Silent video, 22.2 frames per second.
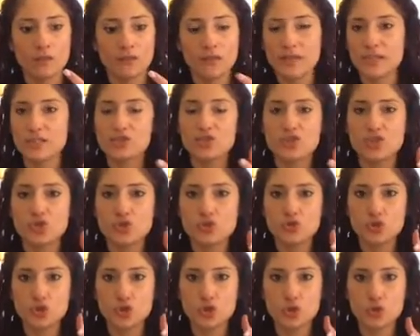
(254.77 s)
things
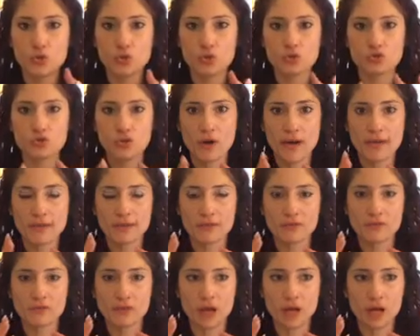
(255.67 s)
to do, trying
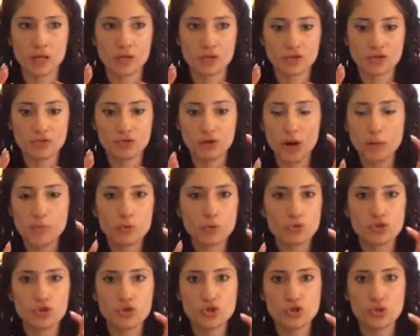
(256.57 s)
to
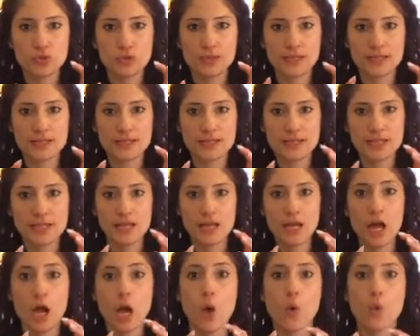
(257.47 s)
troubleshoot and
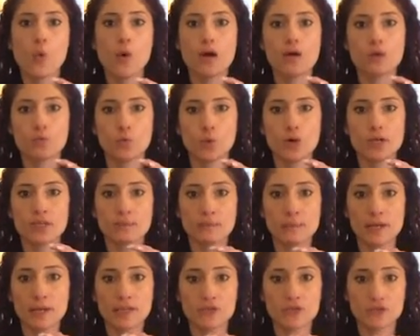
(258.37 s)
see what works
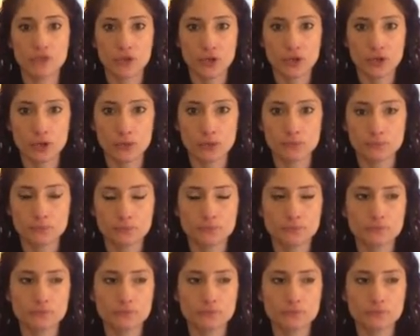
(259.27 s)
best for you.